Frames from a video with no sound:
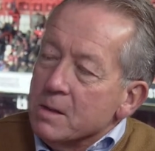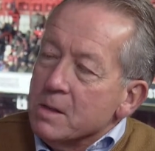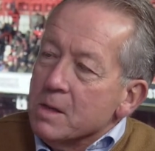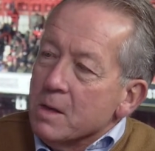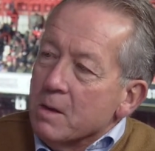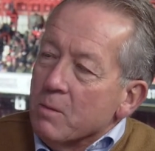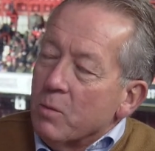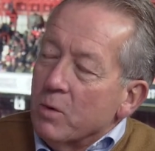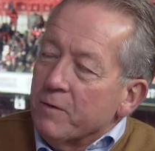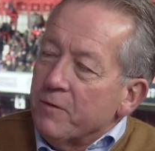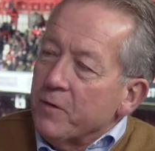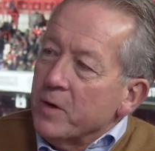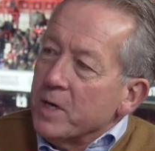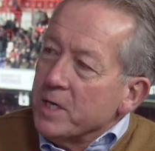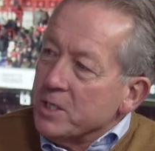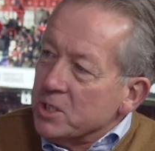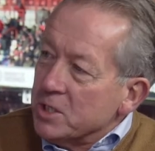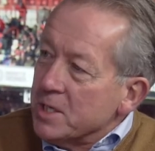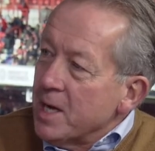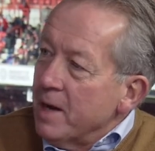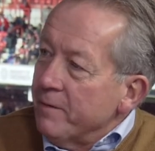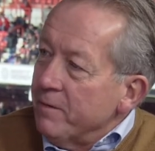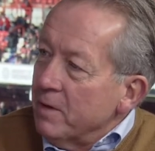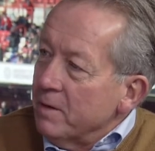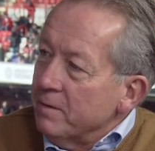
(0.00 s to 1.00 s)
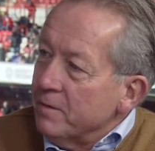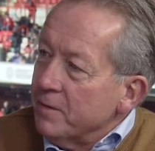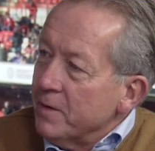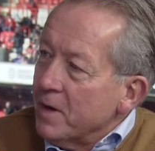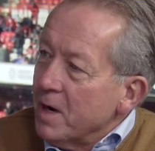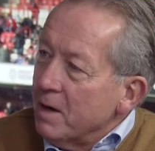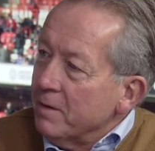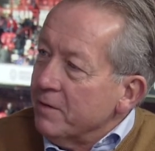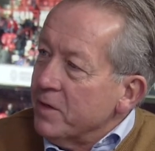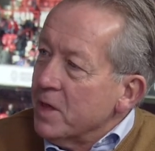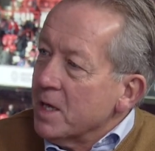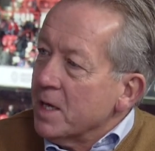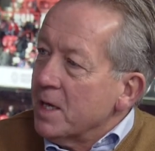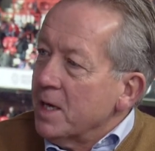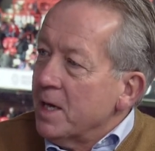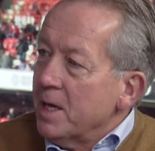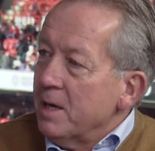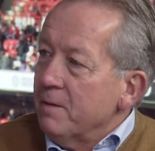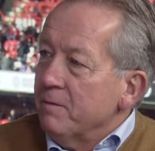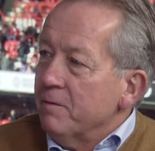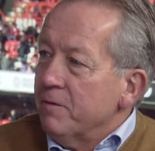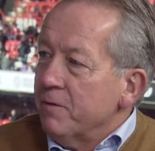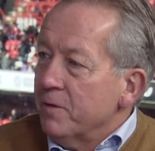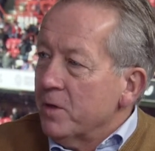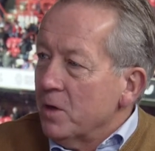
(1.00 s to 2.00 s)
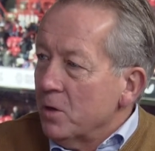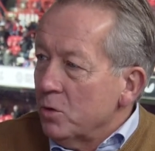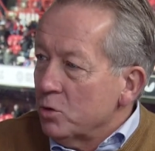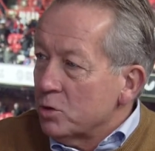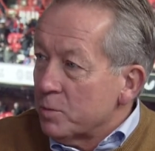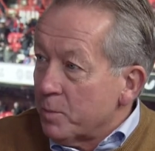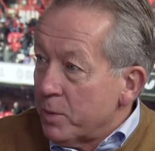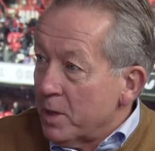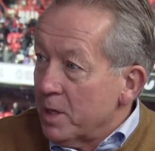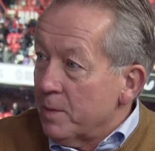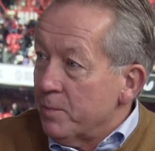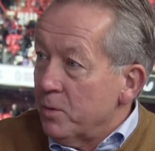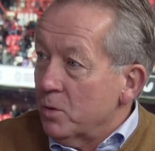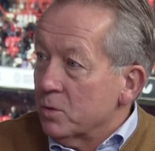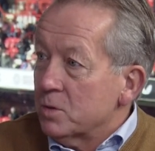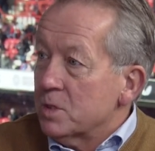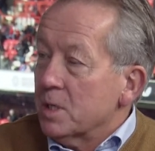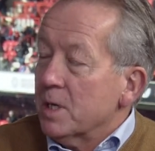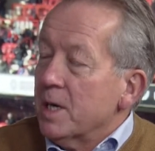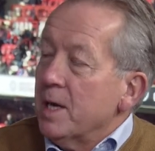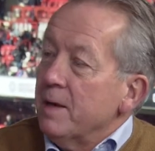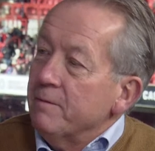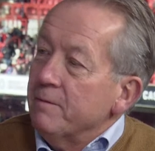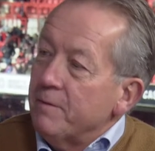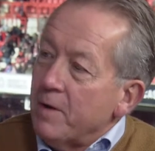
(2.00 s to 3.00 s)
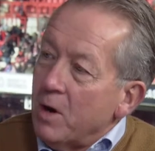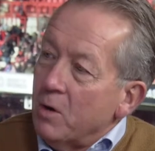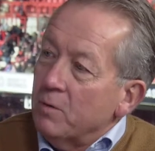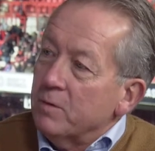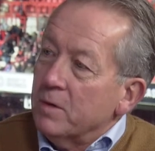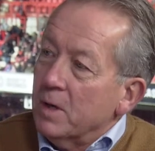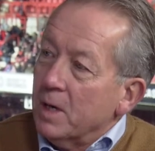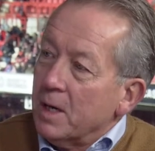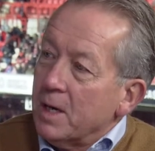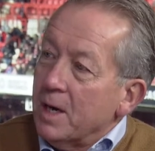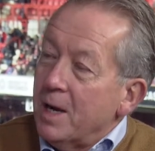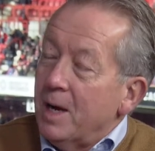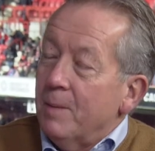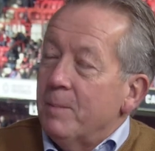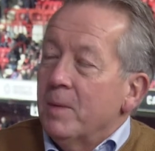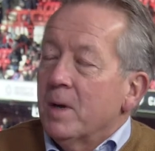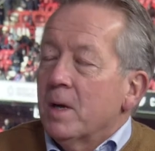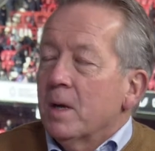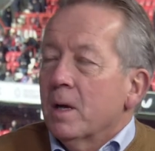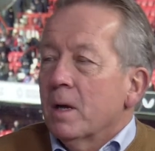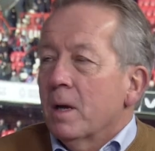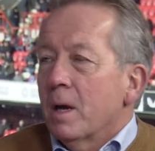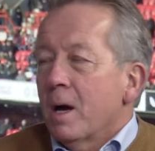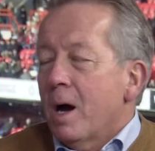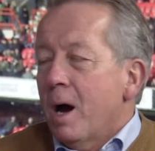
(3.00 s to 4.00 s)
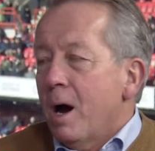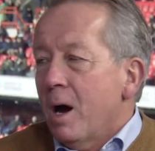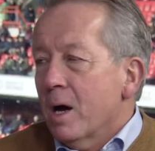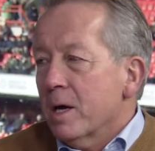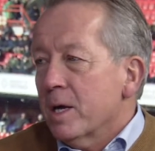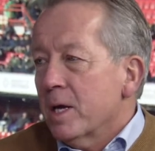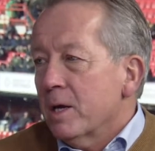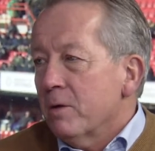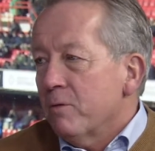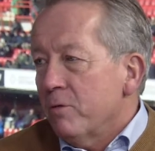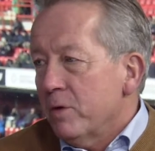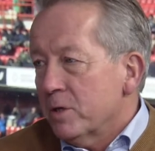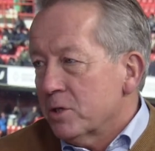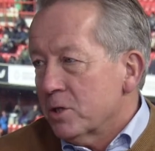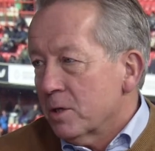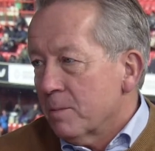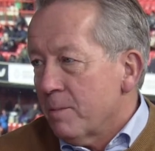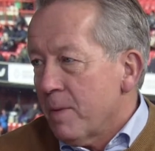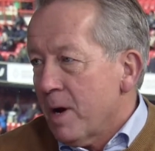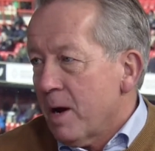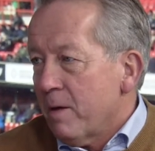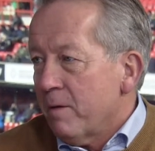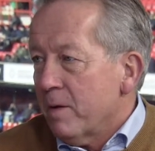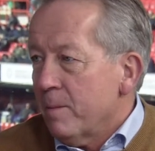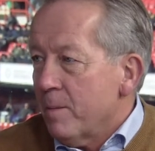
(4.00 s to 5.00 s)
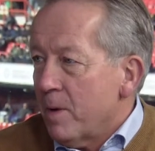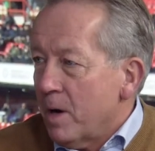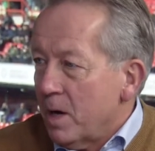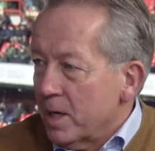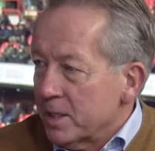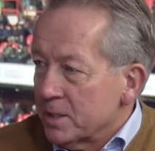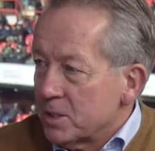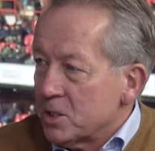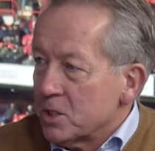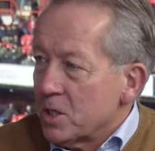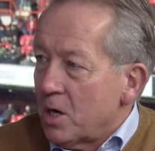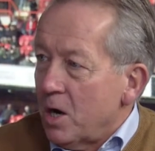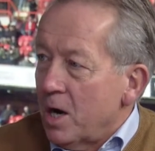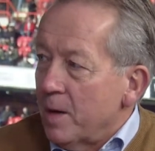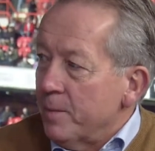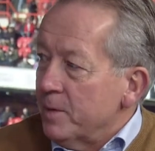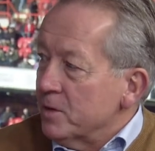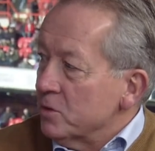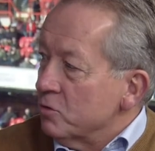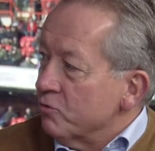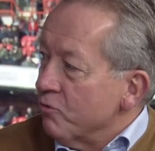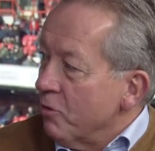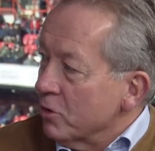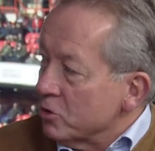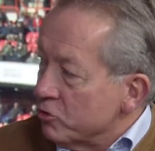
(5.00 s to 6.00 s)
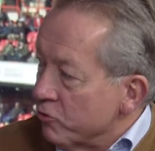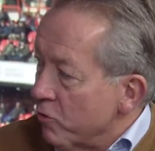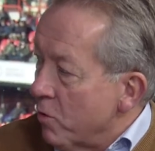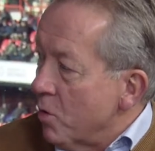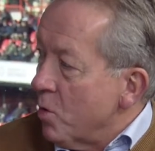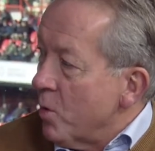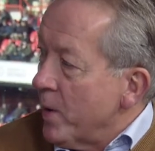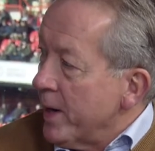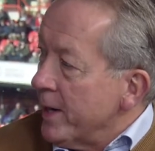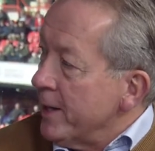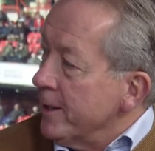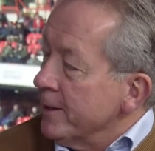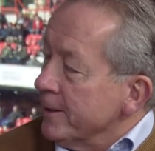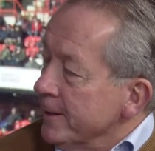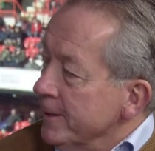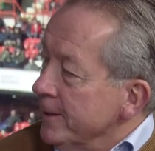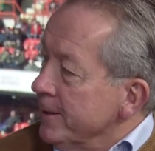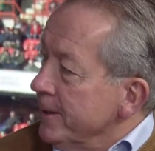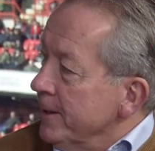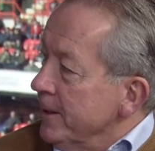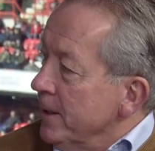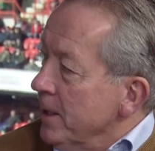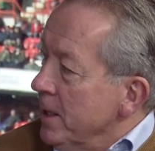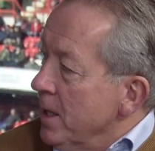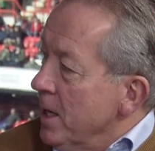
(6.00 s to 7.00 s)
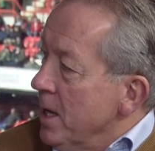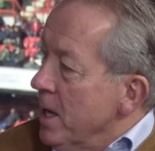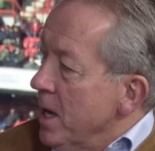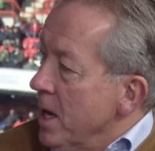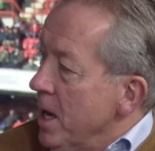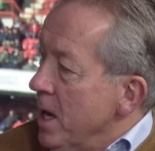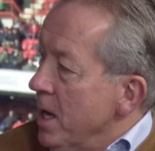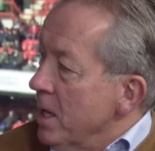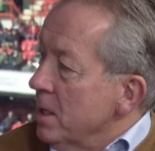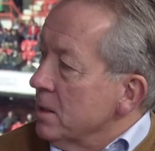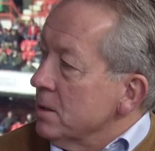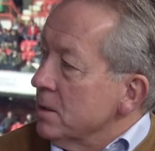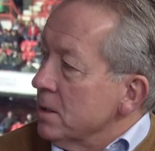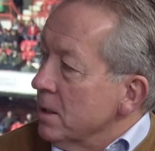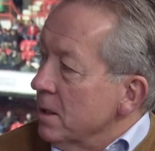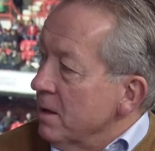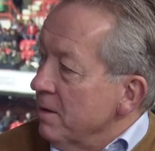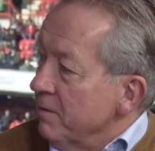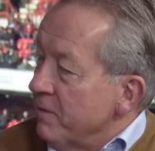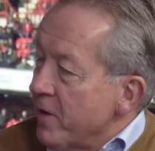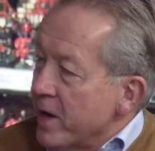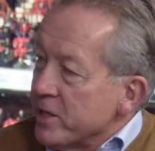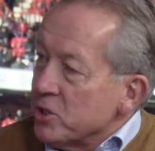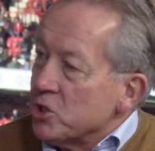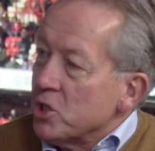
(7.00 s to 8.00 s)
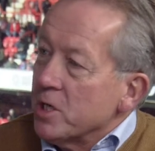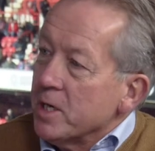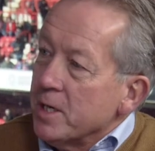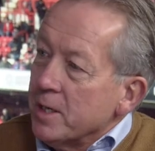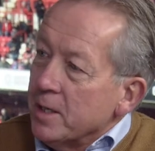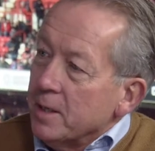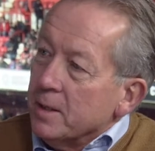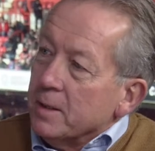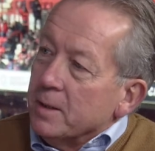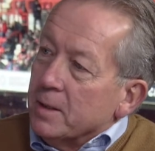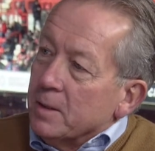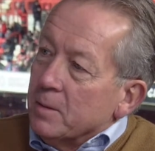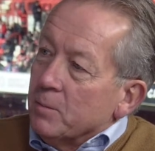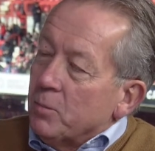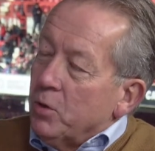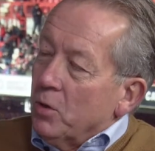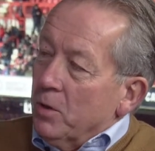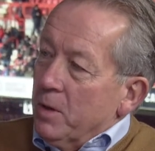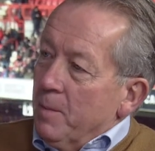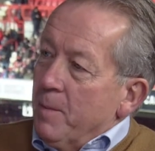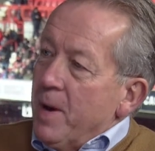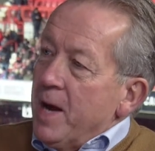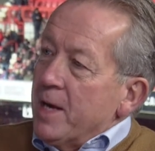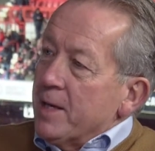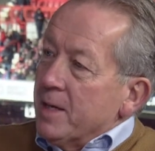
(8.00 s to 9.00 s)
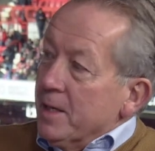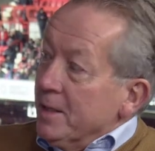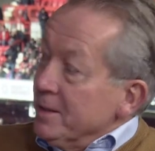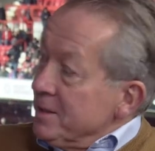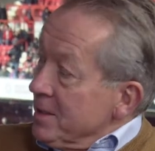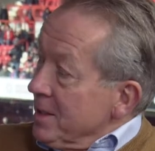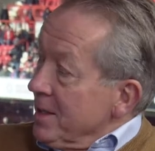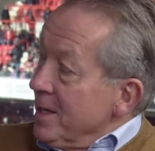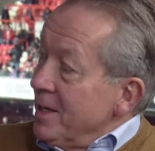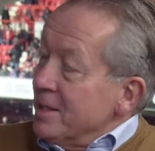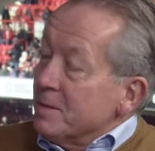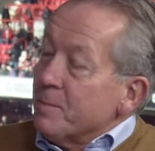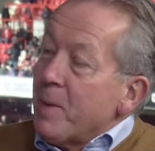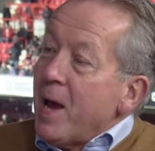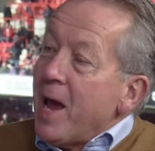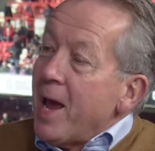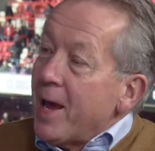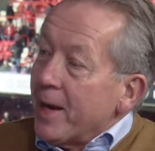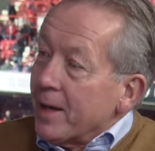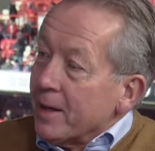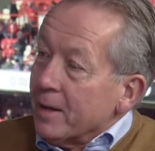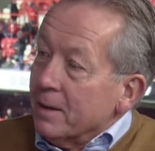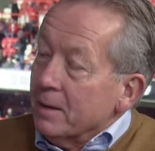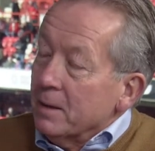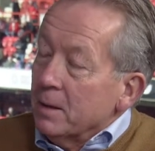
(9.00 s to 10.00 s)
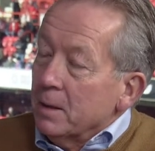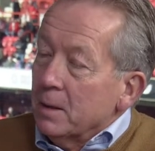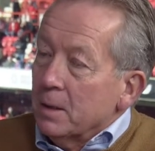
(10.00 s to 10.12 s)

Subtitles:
Yeah. We finished seventh, and I think it infused people get involved at the club, i.e. Richard Murray, Martin Simons, Roger Orwin, and eventually put the money in to get us back.